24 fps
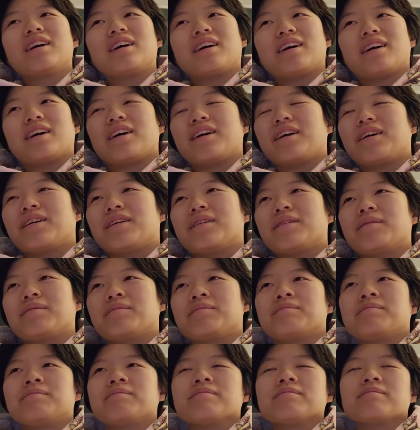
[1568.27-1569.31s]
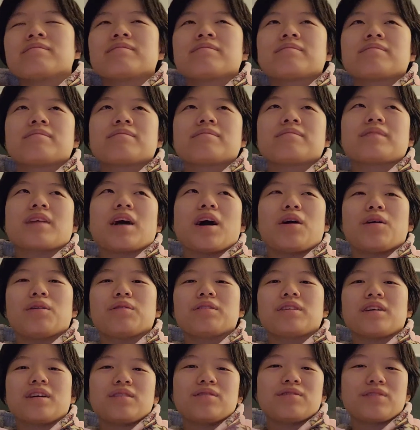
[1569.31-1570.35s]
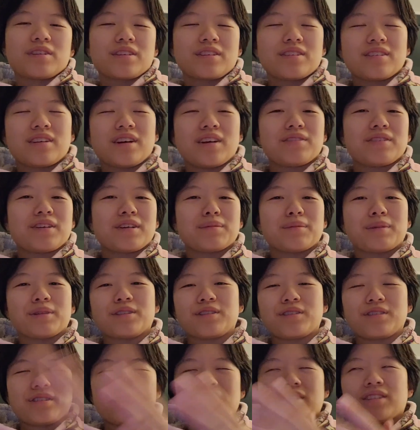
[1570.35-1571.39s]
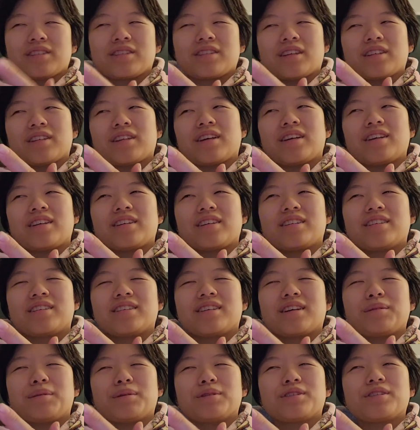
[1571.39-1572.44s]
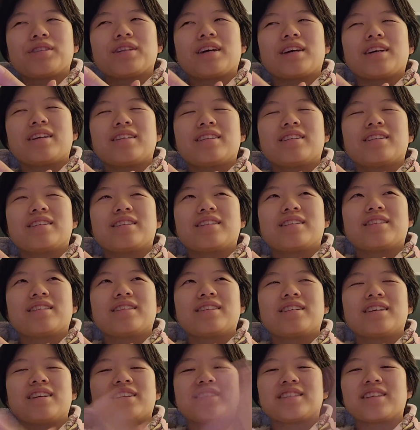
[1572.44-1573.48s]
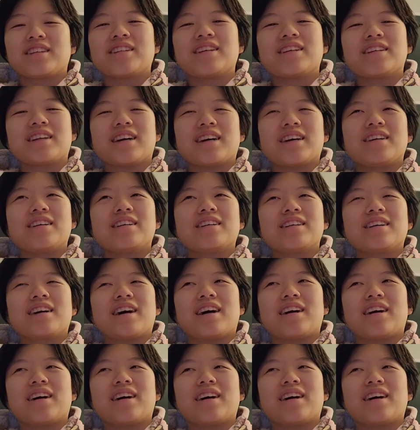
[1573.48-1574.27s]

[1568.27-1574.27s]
Um, oh, I forgot to mention it's Sunday. Did I mention that? It's Sunday night.